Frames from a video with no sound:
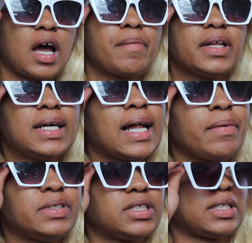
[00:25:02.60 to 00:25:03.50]
I'm really
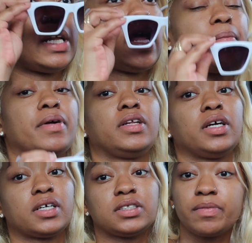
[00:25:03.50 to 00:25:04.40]
glad we took that nap
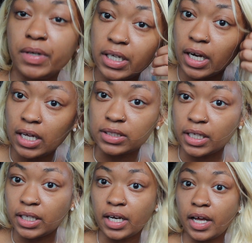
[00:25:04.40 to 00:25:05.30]
early, because if we did not
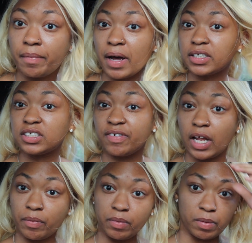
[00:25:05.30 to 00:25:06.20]
take that nap, I just feel
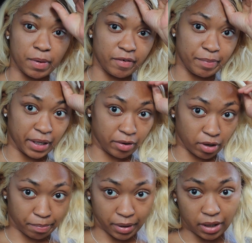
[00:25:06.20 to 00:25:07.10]
like we would both be
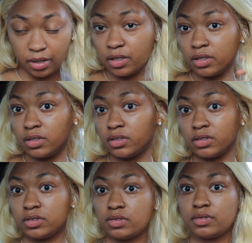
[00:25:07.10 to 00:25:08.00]
grumpy.
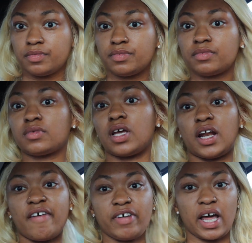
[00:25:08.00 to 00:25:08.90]
And
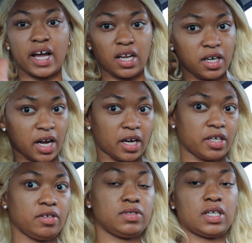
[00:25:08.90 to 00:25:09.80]
I feel like I look kind of
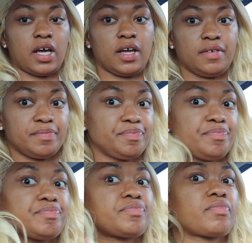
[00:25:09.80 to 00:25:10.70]
cute today.
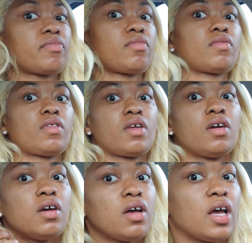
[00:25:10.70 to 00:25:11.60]

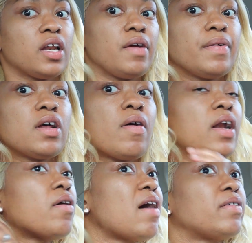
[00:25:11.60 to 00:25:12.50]
And even though I
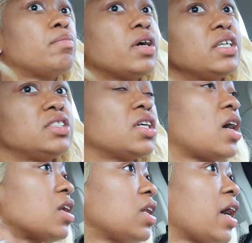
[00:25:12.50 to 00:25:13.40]
don't have a brush to
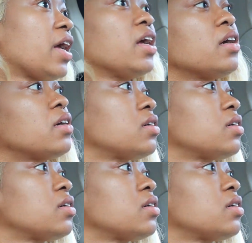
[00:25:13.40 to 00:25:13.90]
kind of like